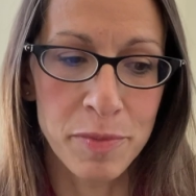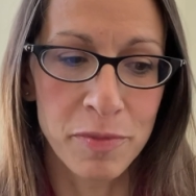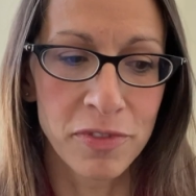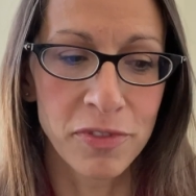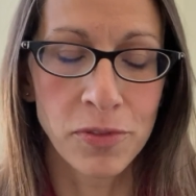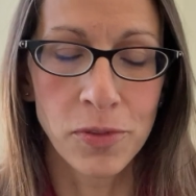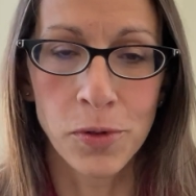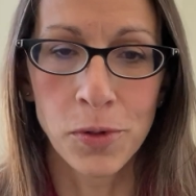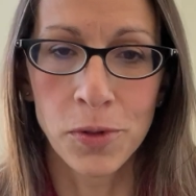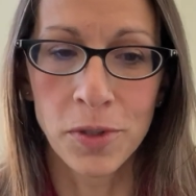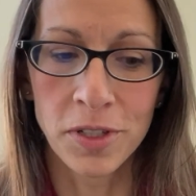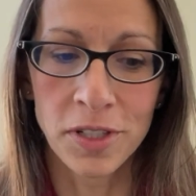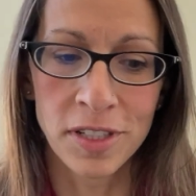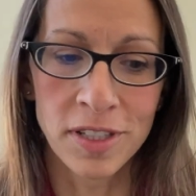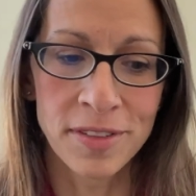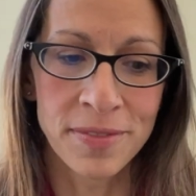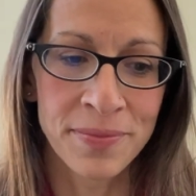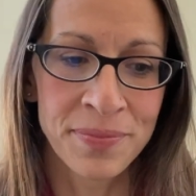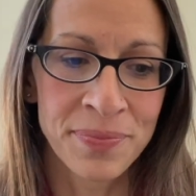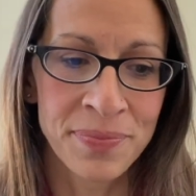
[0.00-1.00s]
for,
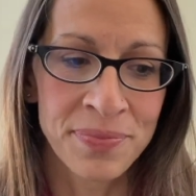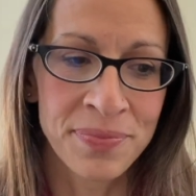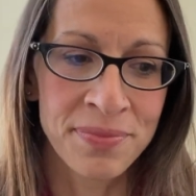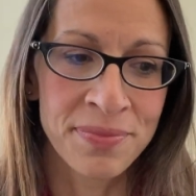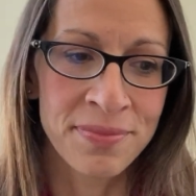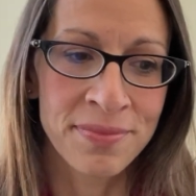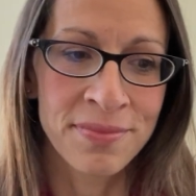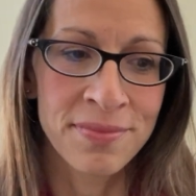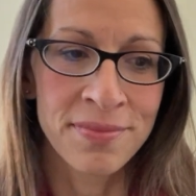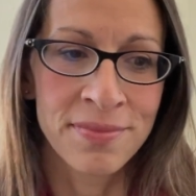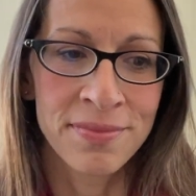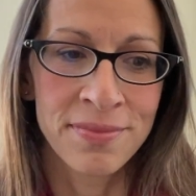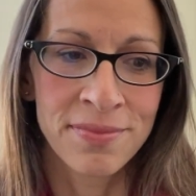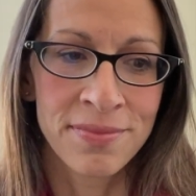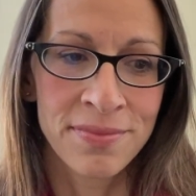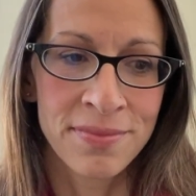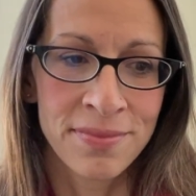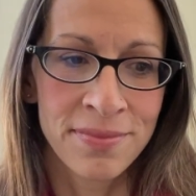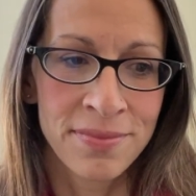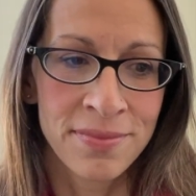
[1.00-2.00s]

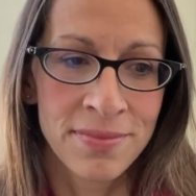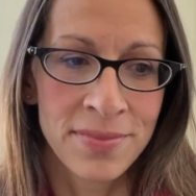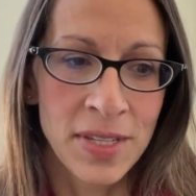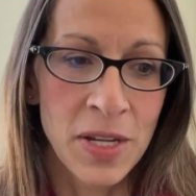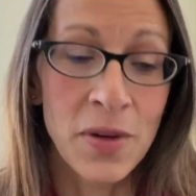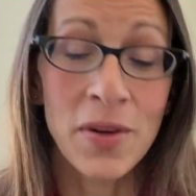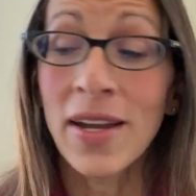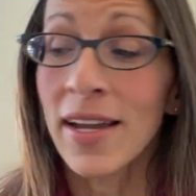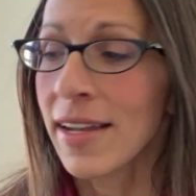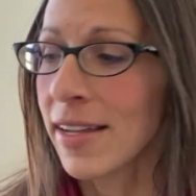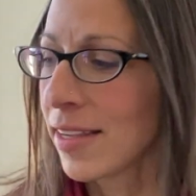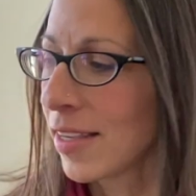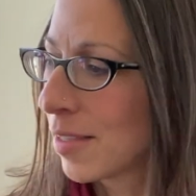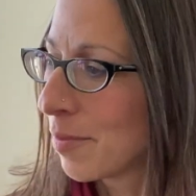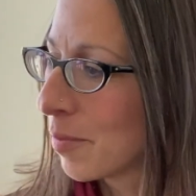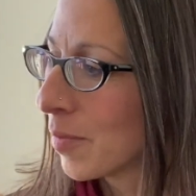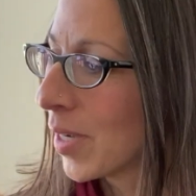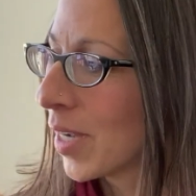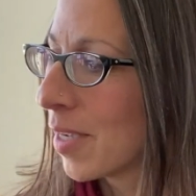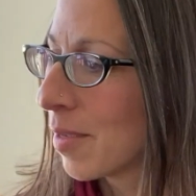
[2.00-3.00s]
okay,
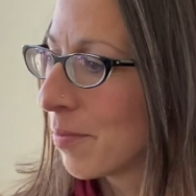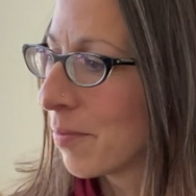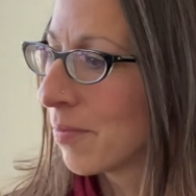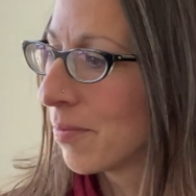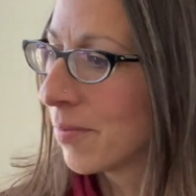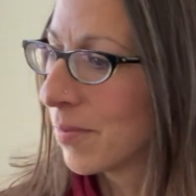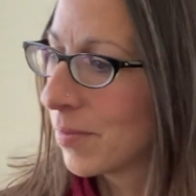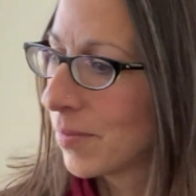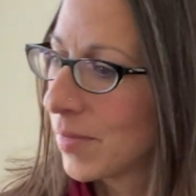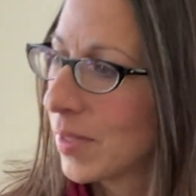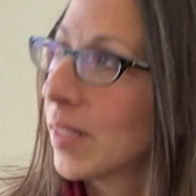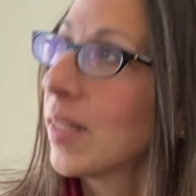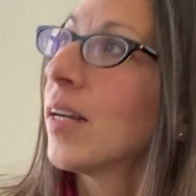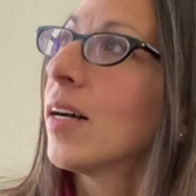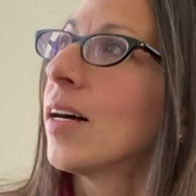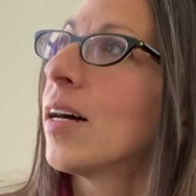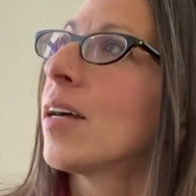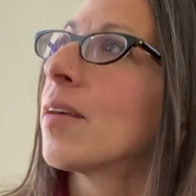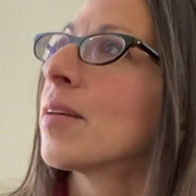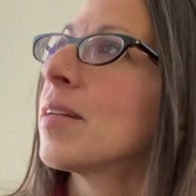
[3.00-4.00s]
I'm
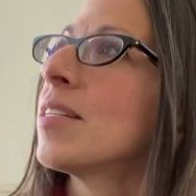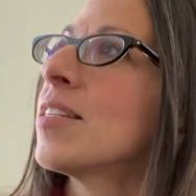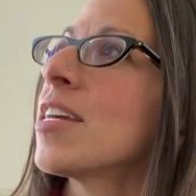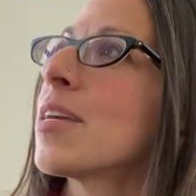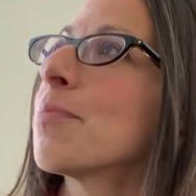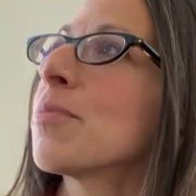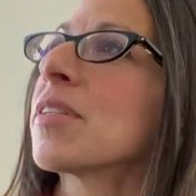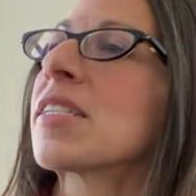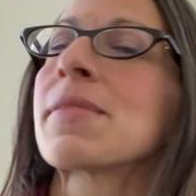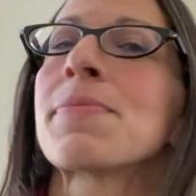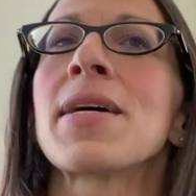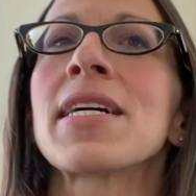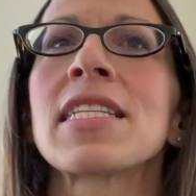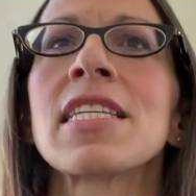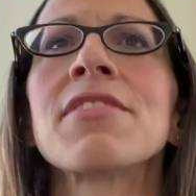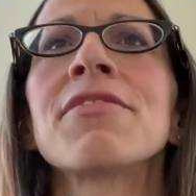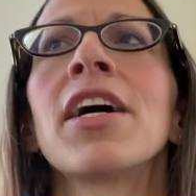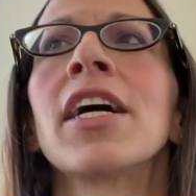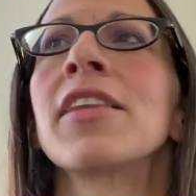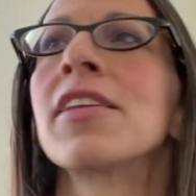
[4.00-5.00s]
gonna take
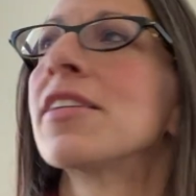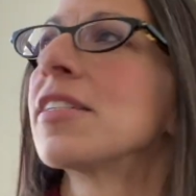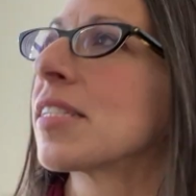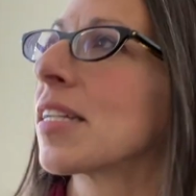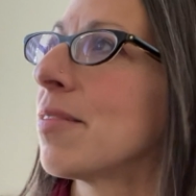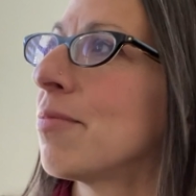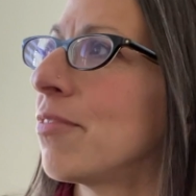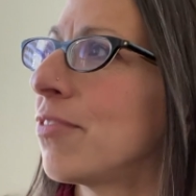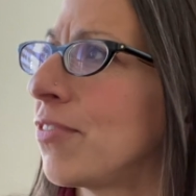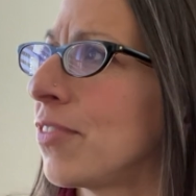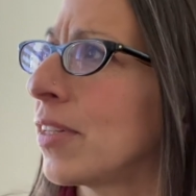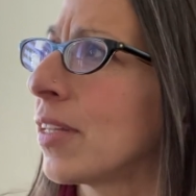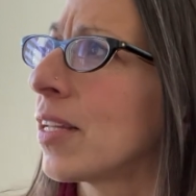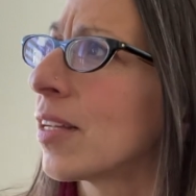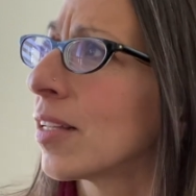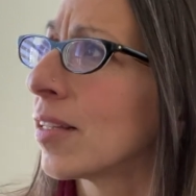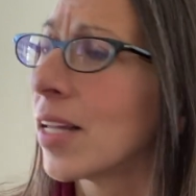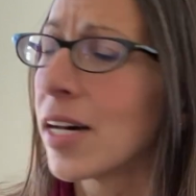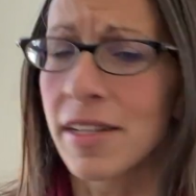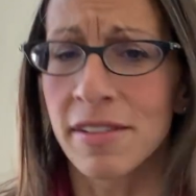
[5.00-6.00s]
perspective on this. I'm feeling
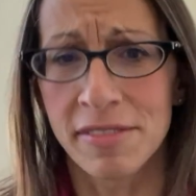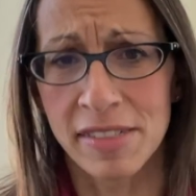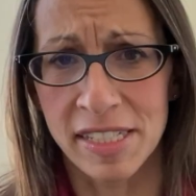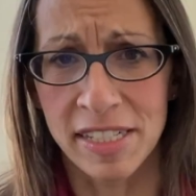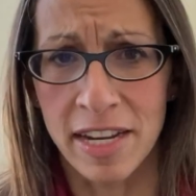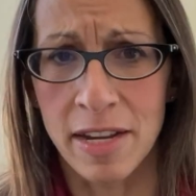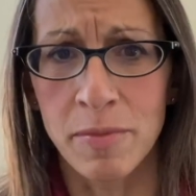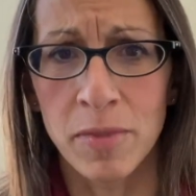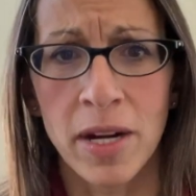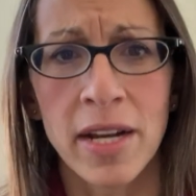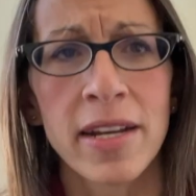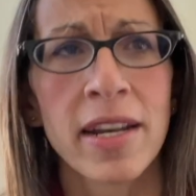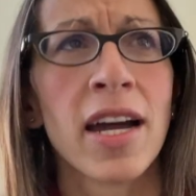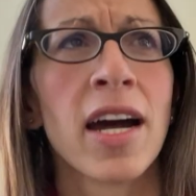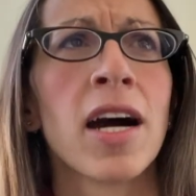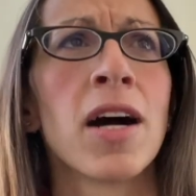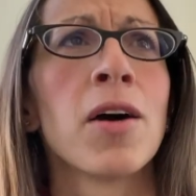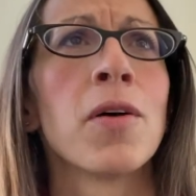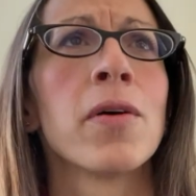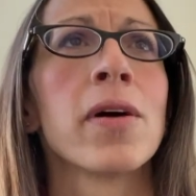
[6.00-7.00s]
a lot of shame right
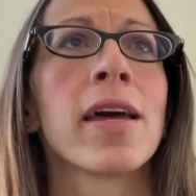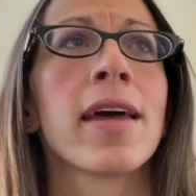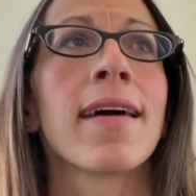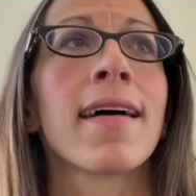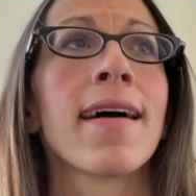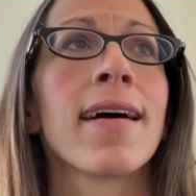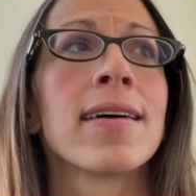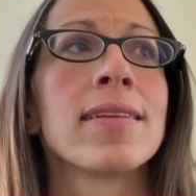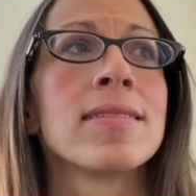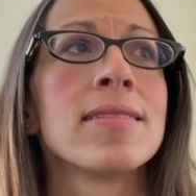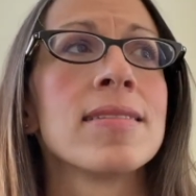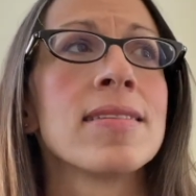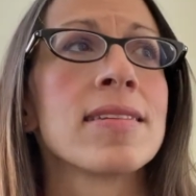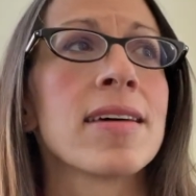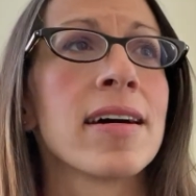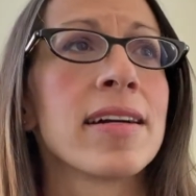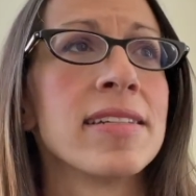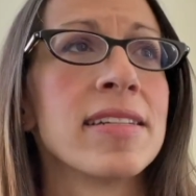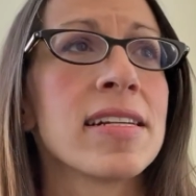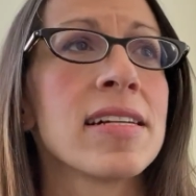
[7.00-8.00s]
now, and
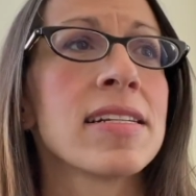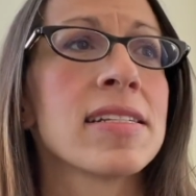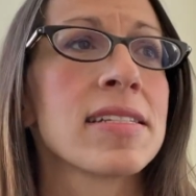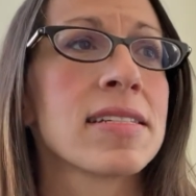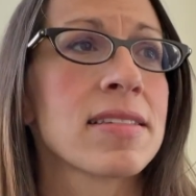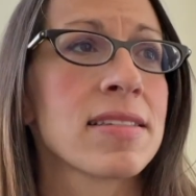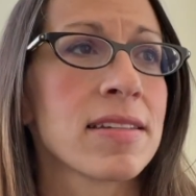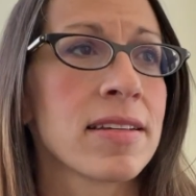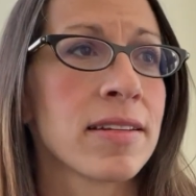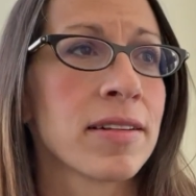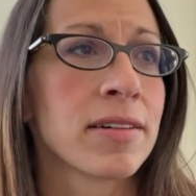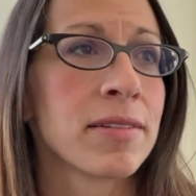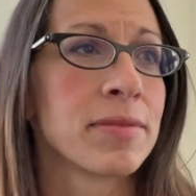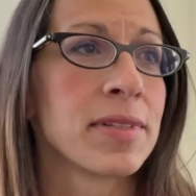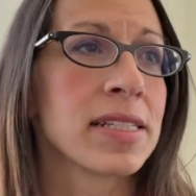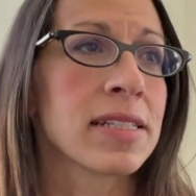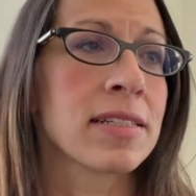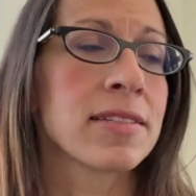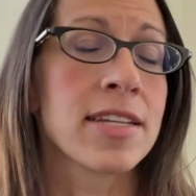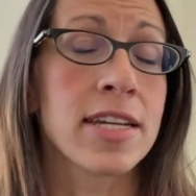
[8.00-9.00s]
I just, I'm
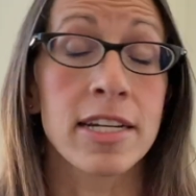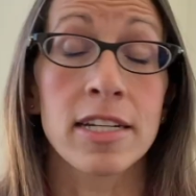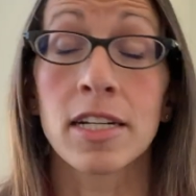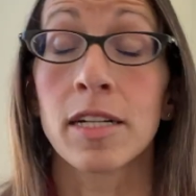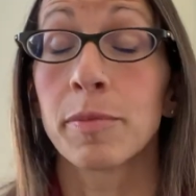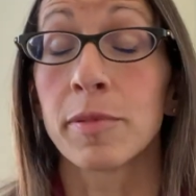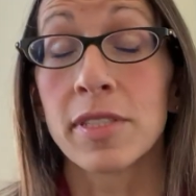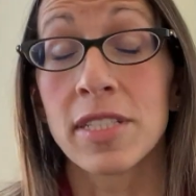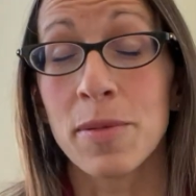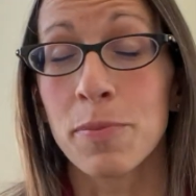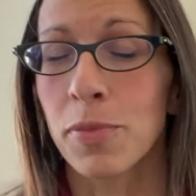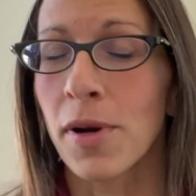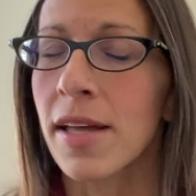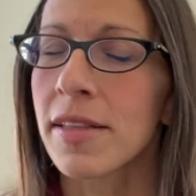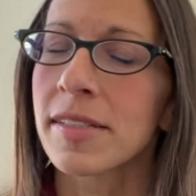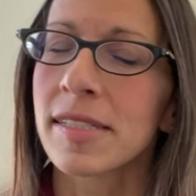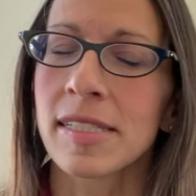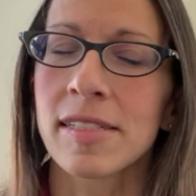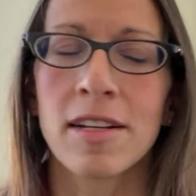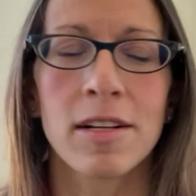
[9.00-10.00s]
just gonna take a couple deep
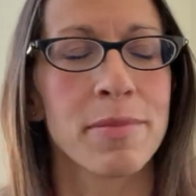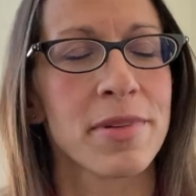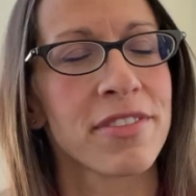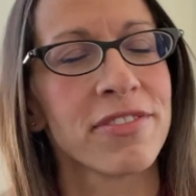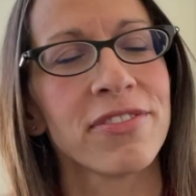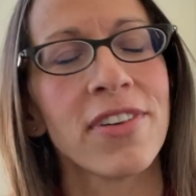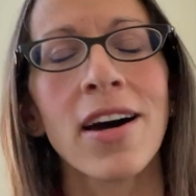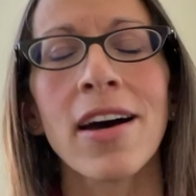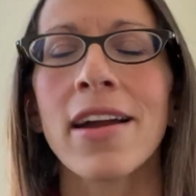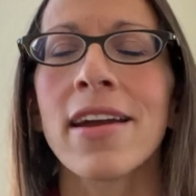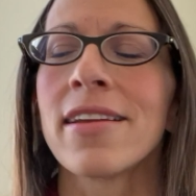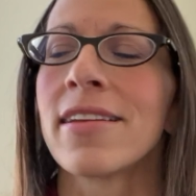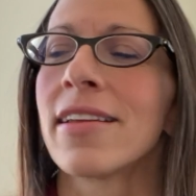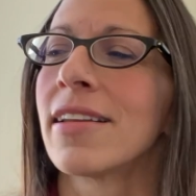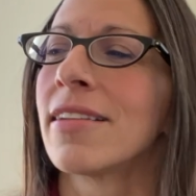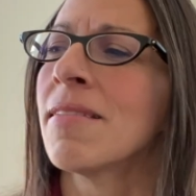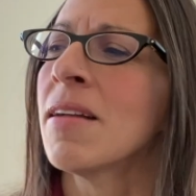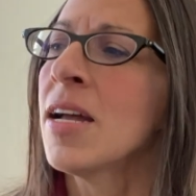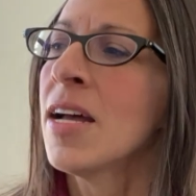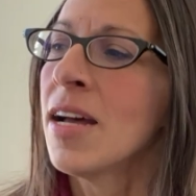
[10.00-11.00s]
breaths and I'll be fine. And
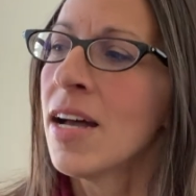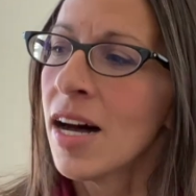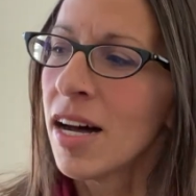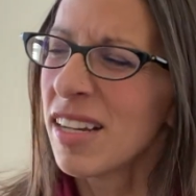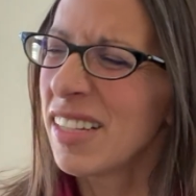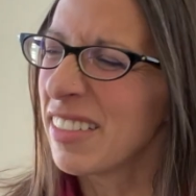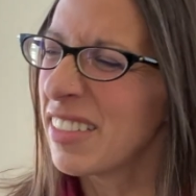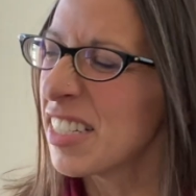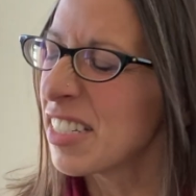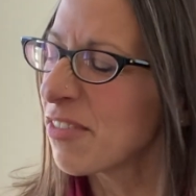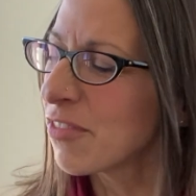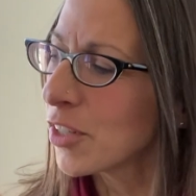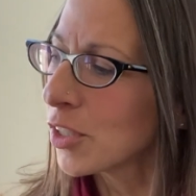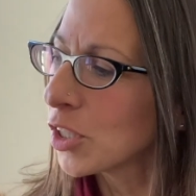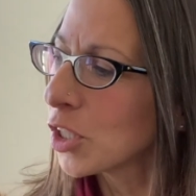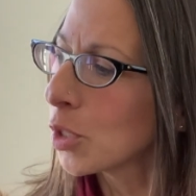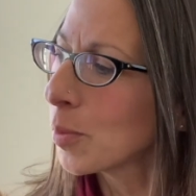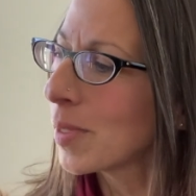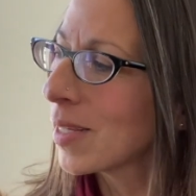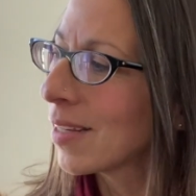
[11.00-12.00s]
I just feel a
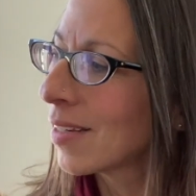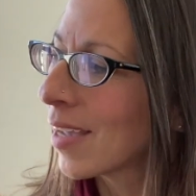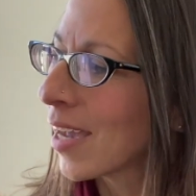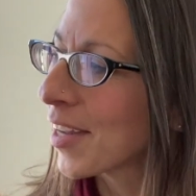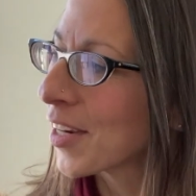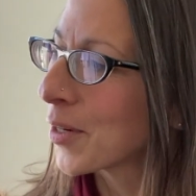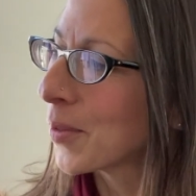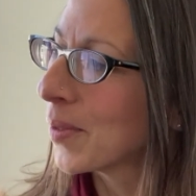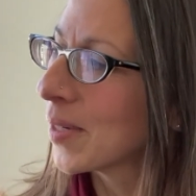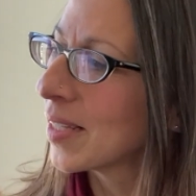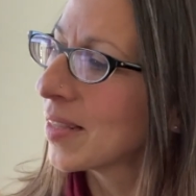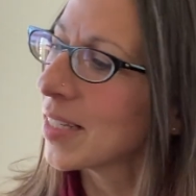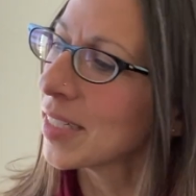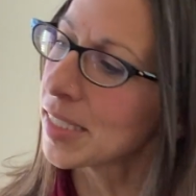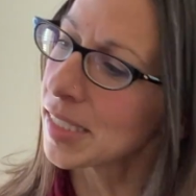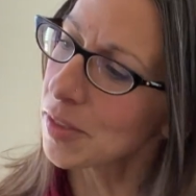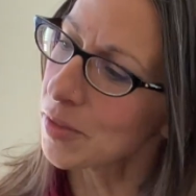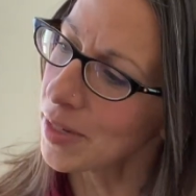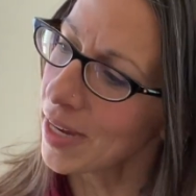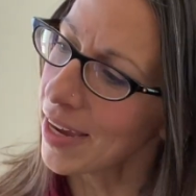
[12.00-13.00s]
little bit inadequate. That's
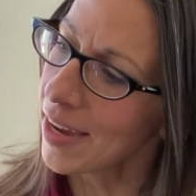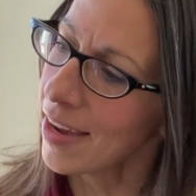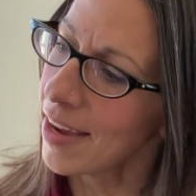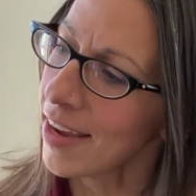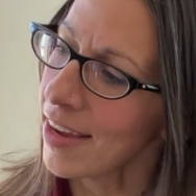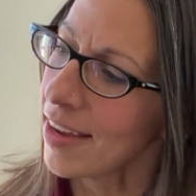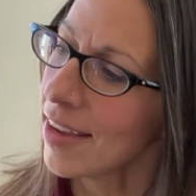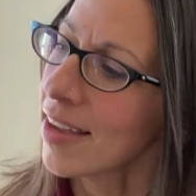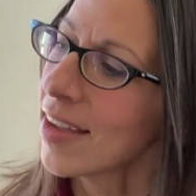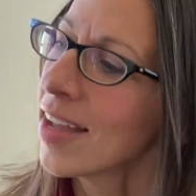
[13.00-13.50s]
okay.